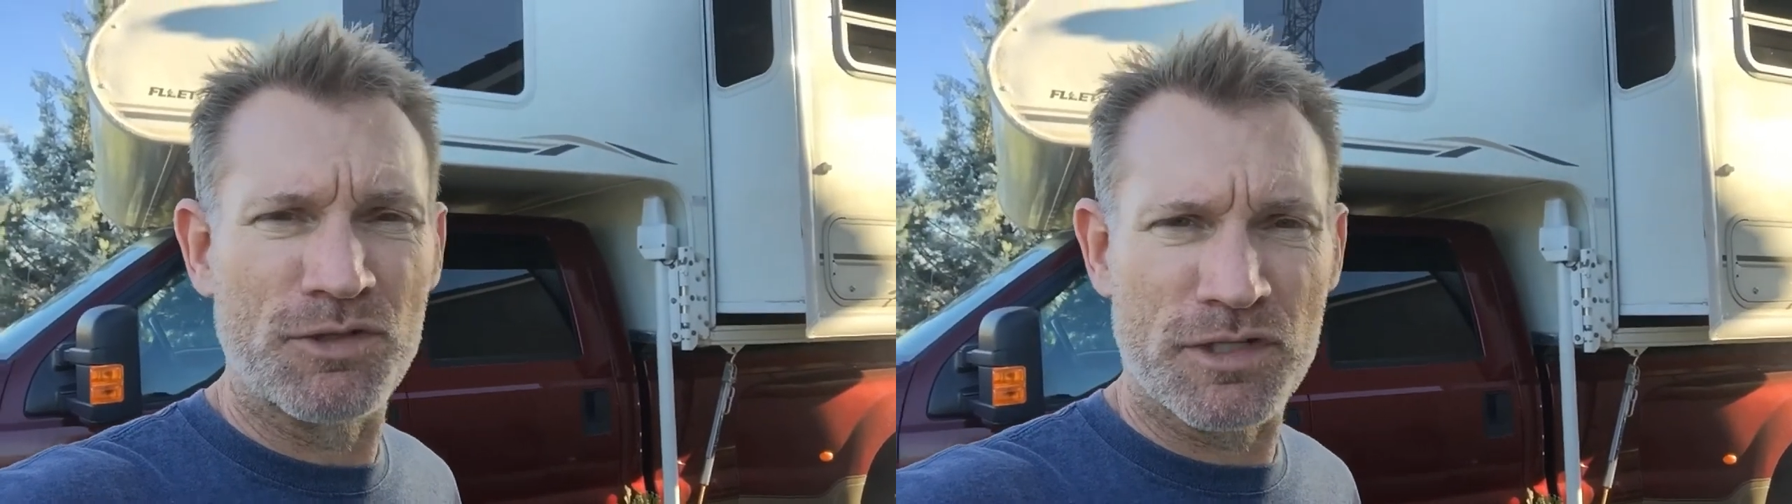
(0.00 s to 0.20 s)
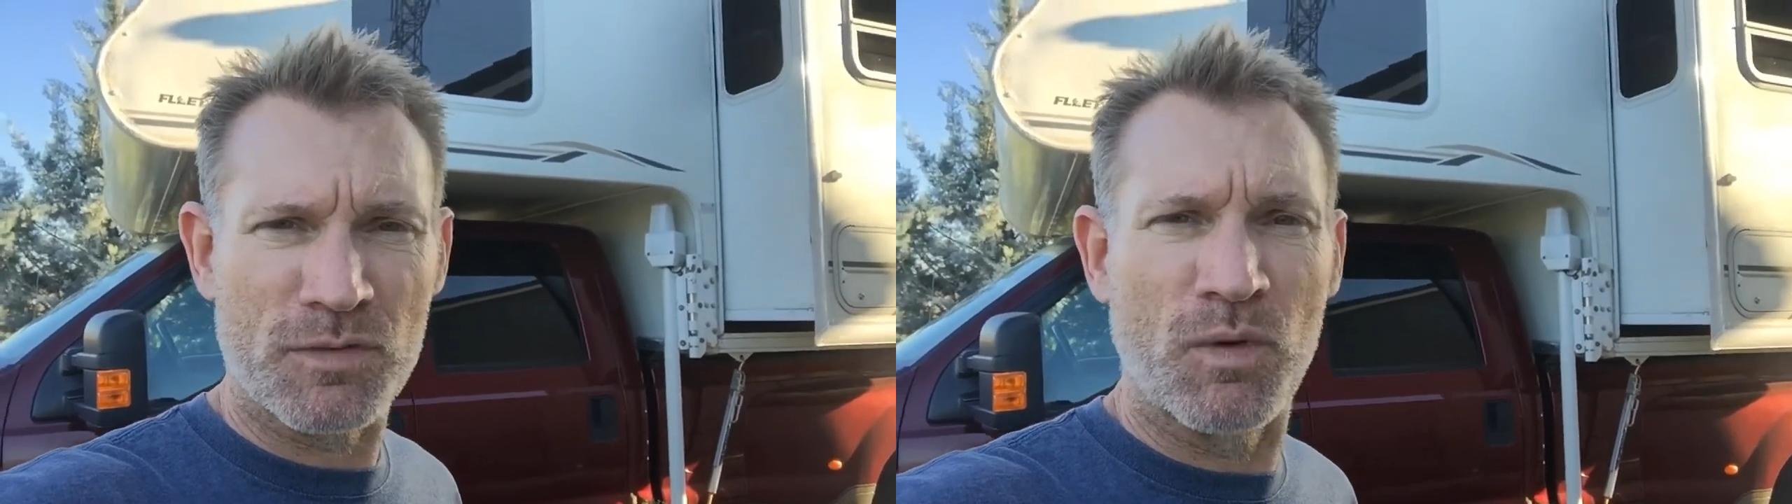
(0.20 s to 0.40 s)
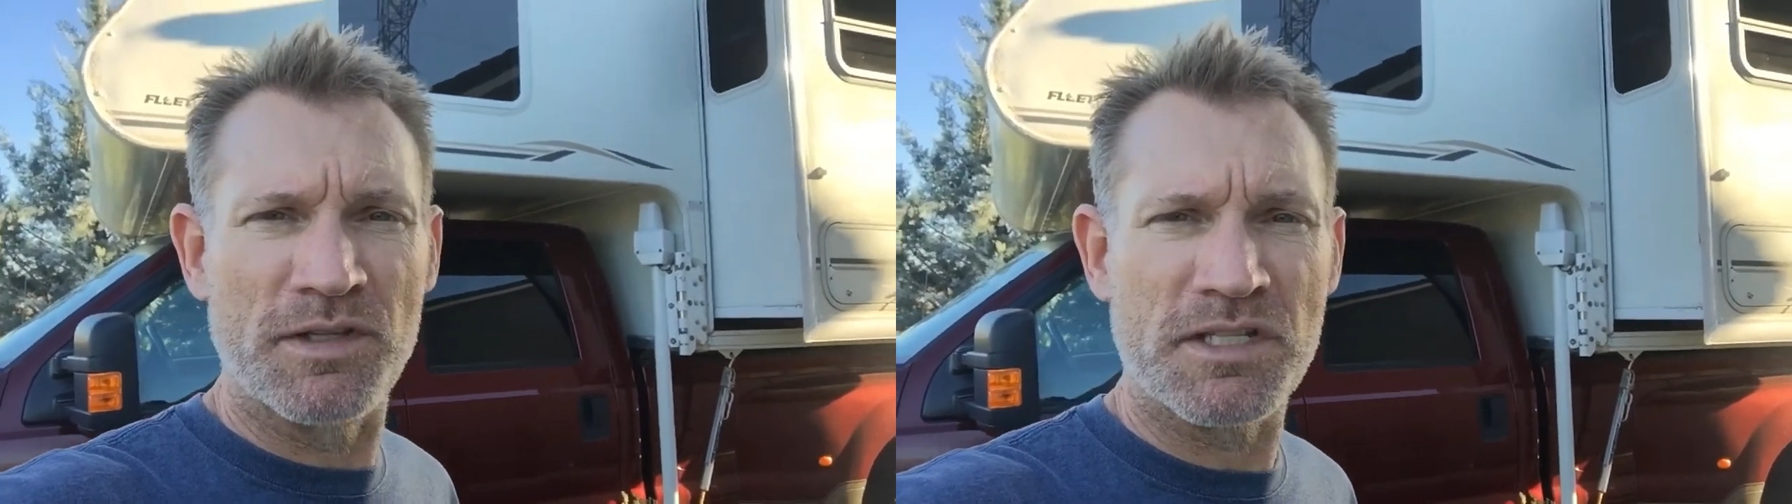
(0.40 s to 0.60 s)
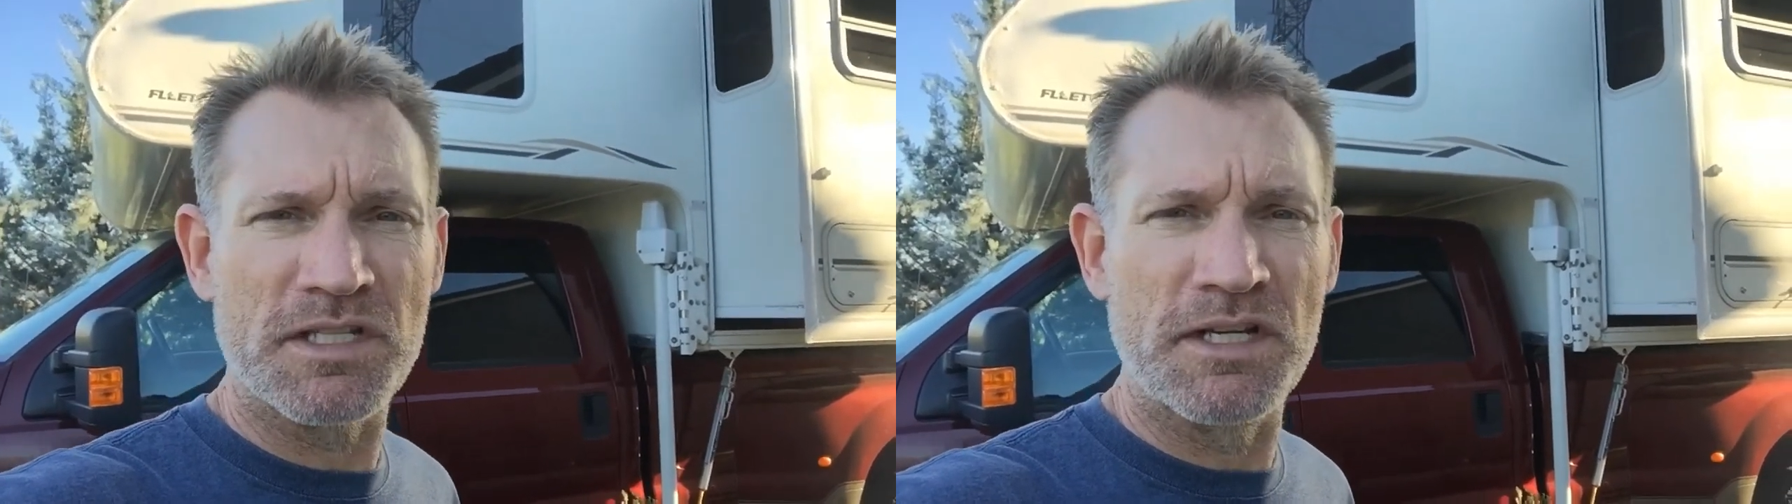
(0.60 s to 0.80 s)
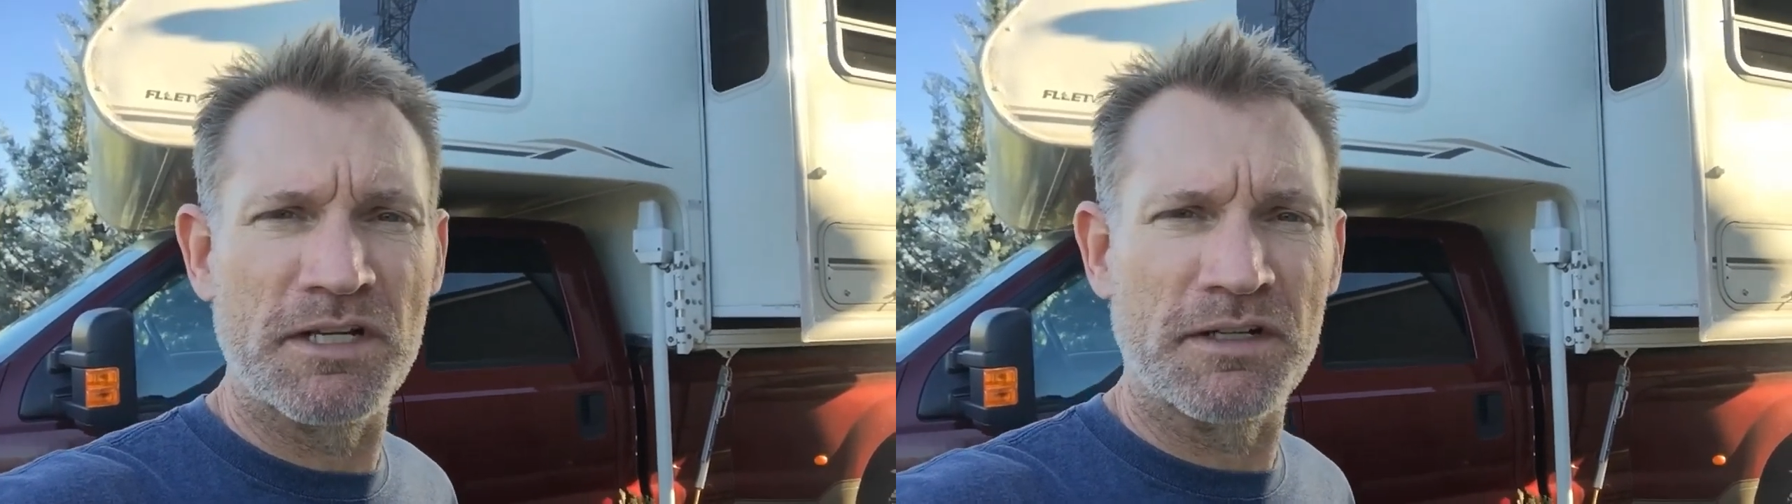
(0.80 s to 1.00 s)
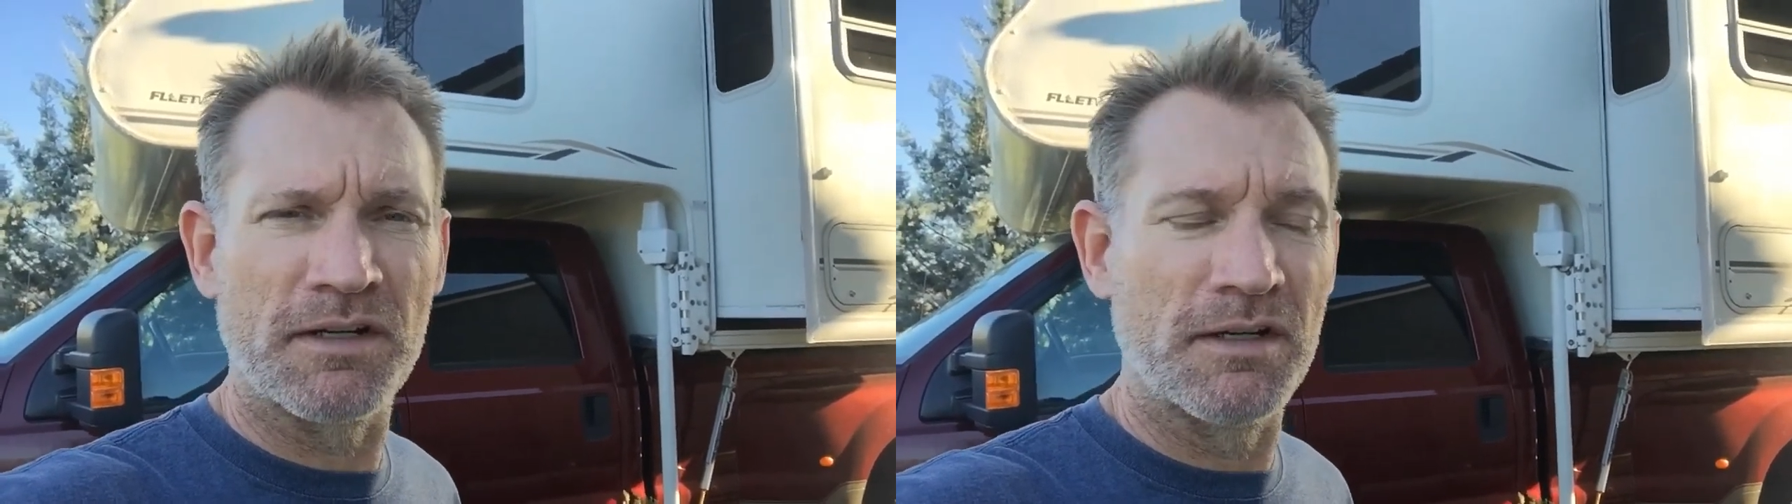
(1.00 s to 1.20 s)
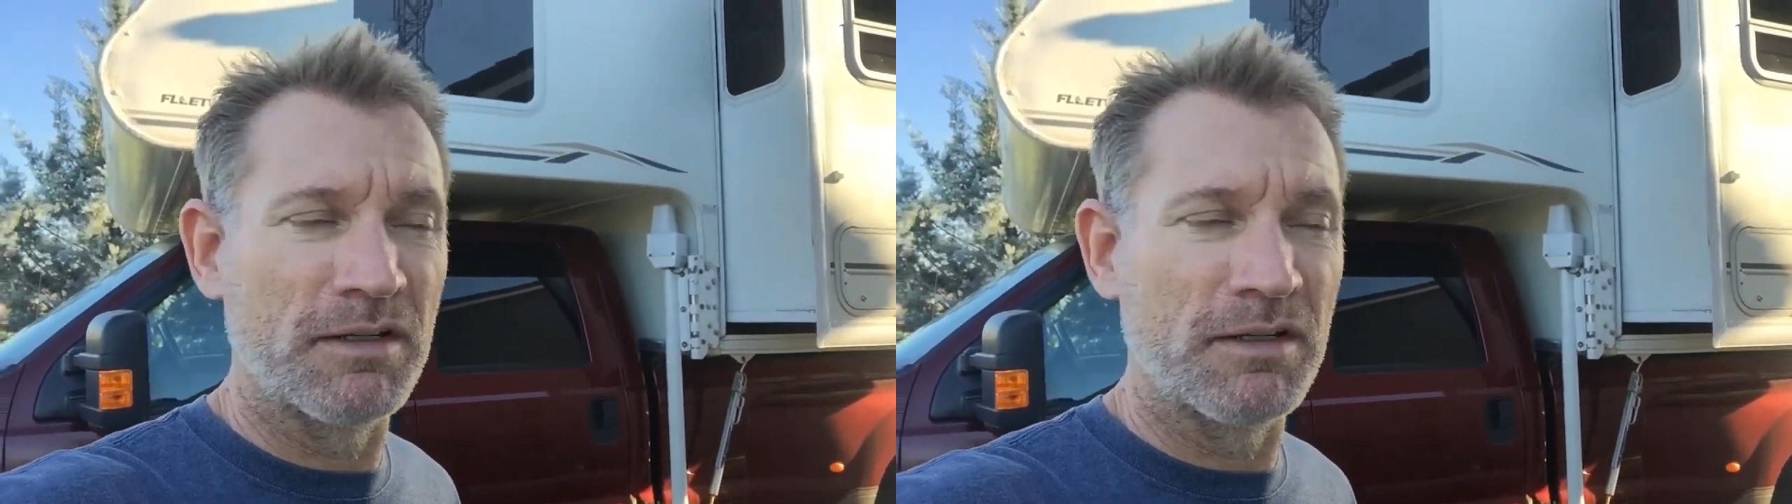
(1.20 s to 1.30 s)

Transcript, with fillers: just once a year,